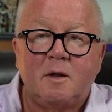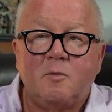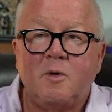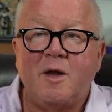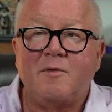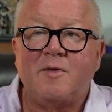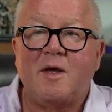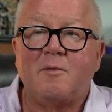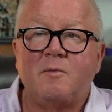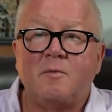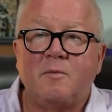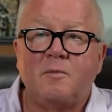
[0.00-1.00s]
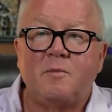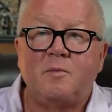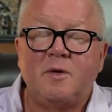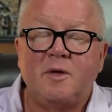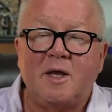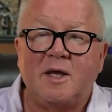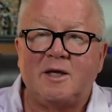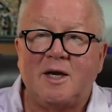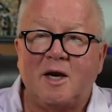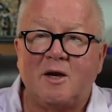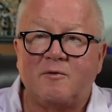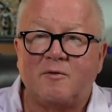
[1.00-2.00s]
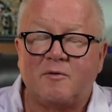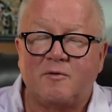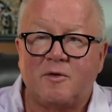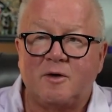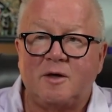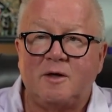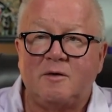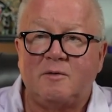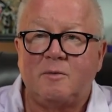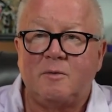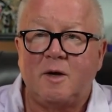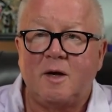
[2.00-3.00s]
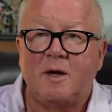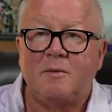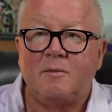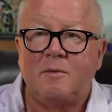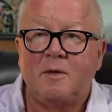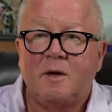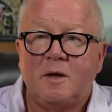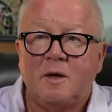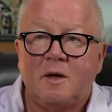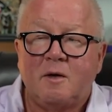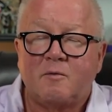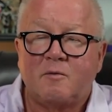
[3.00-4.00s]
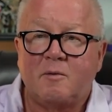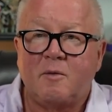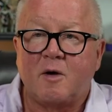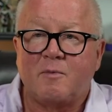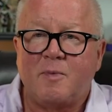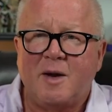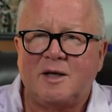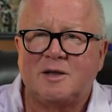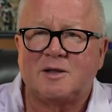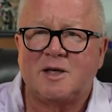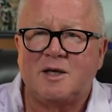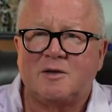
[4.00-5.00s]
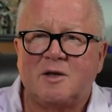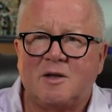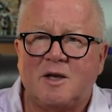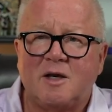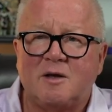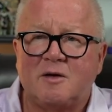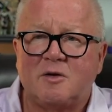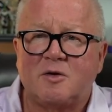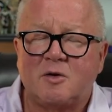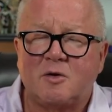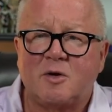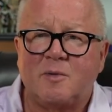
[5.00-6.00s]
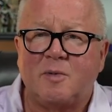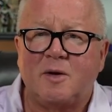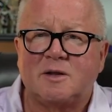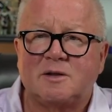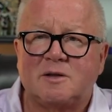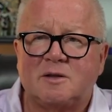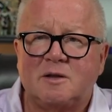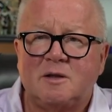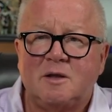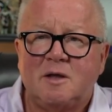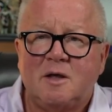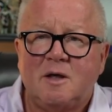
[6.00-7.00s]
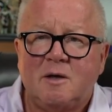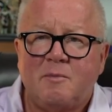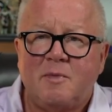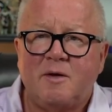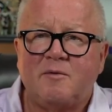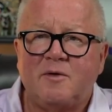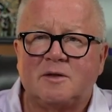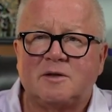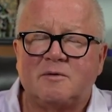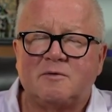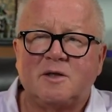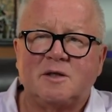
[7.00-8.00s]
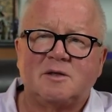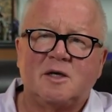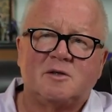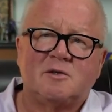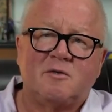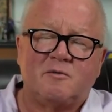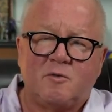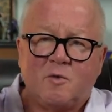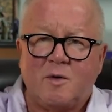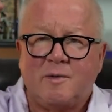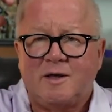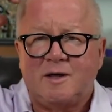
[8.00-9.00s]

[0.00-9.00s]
We have that. They can download for free from our page, can't they? That 30+ benefits of testosterone for women.